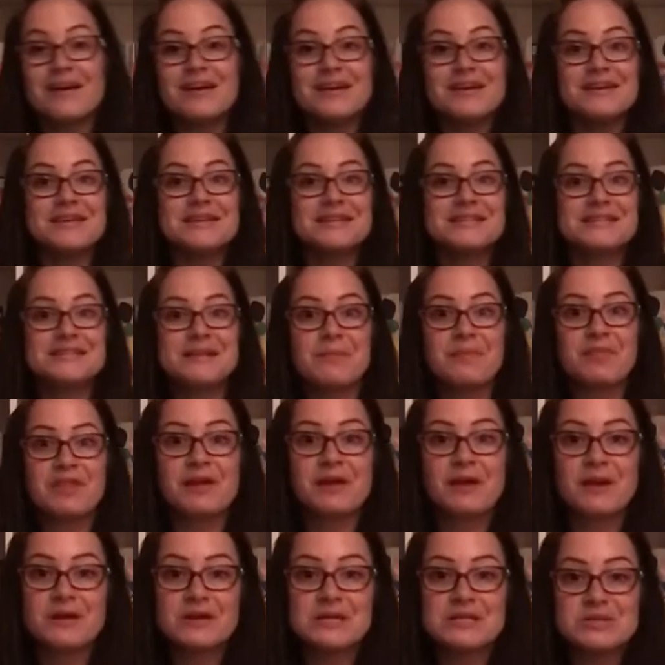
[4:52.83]
Something
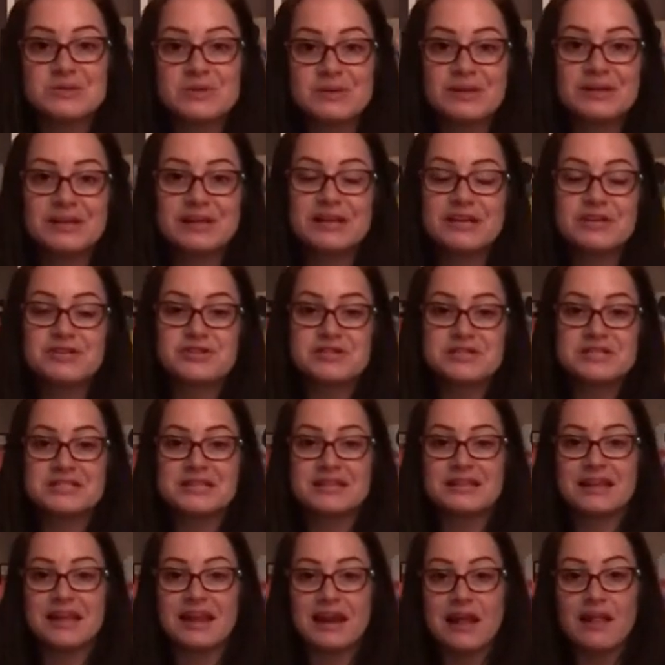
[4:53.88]
else really interesting
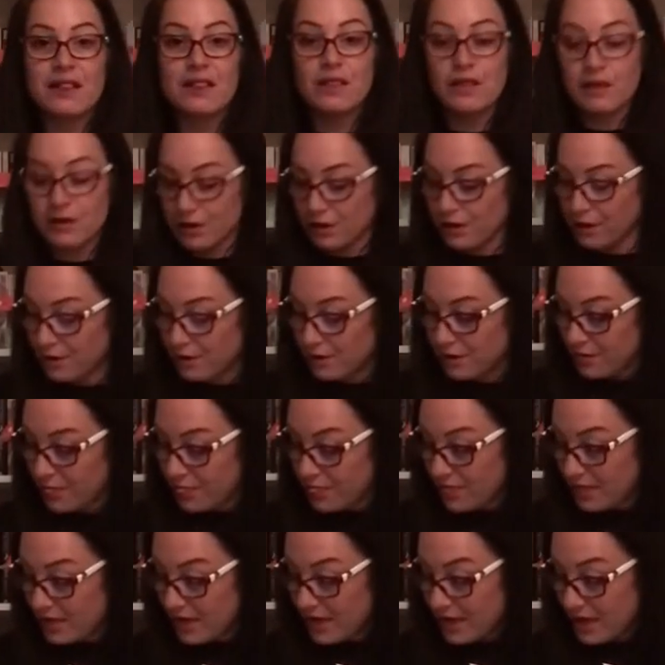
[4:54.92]
that I learned
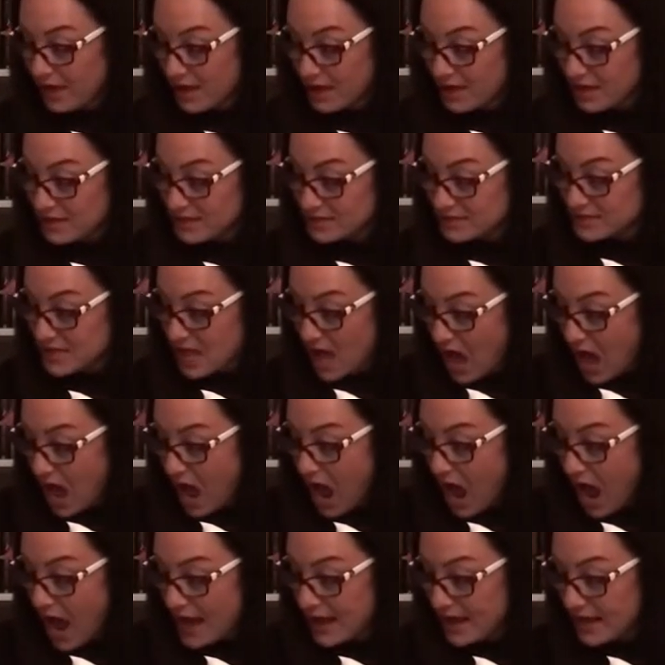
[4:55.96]
is the
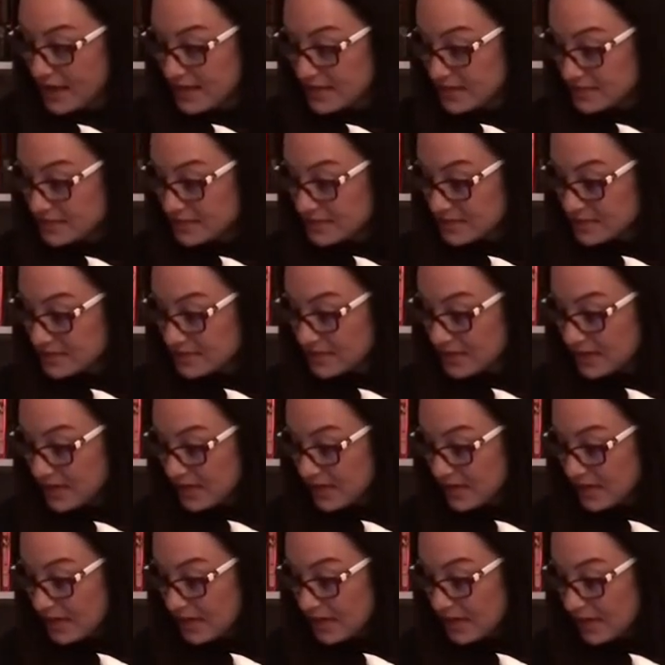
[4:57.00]
highest
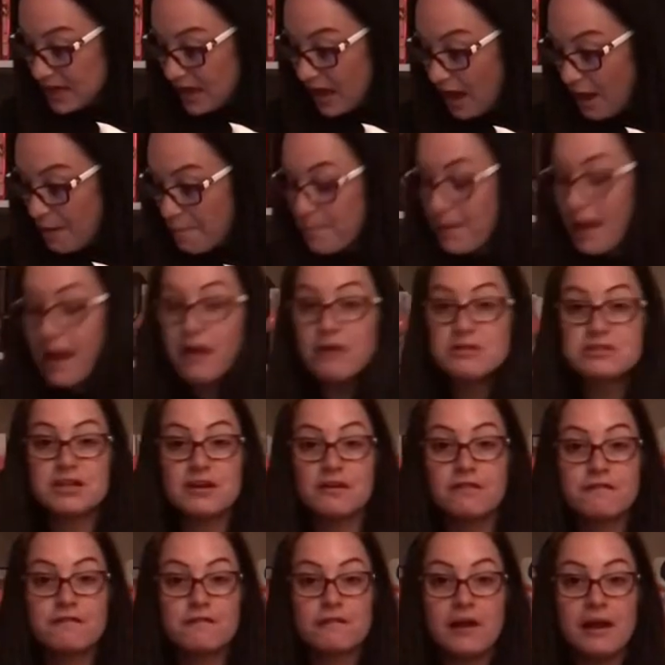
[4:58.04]
amount
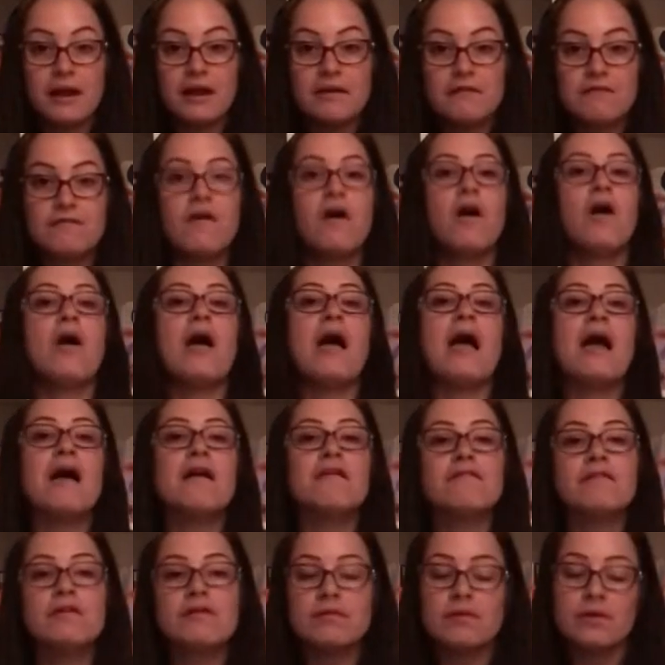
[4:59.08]
of rainfall
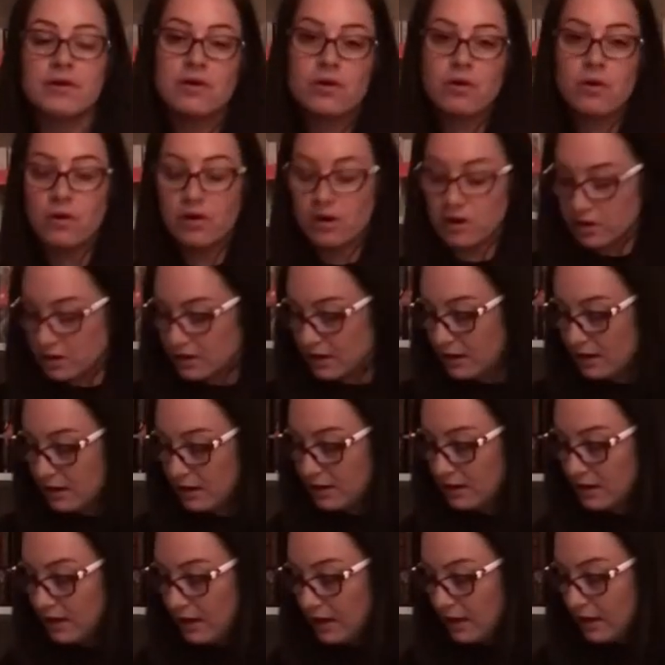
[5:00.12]
ever recorded
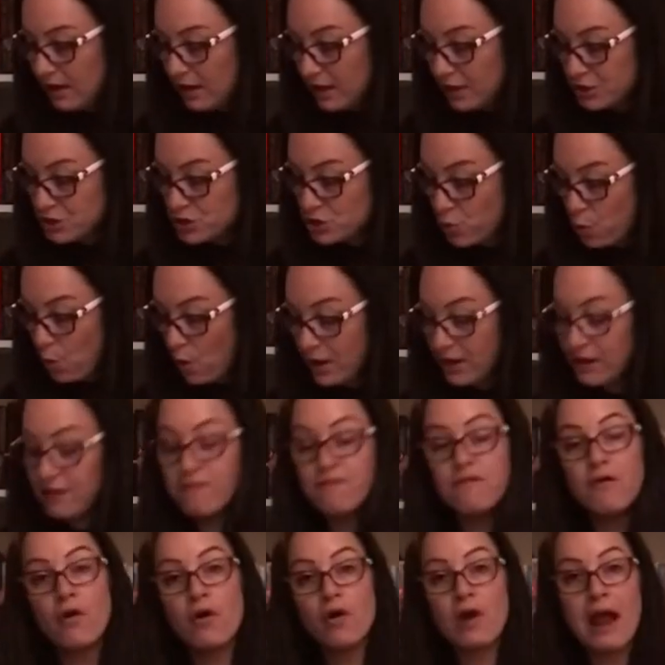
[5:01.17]
in
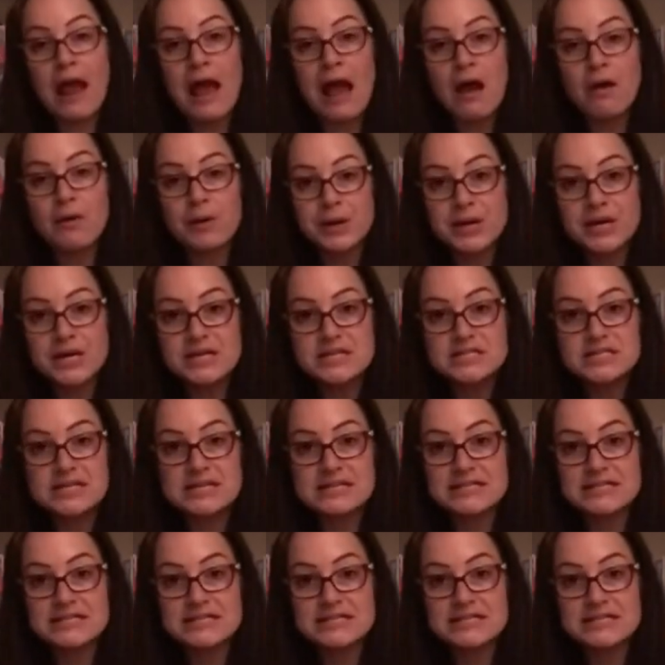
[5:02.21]
24 hours is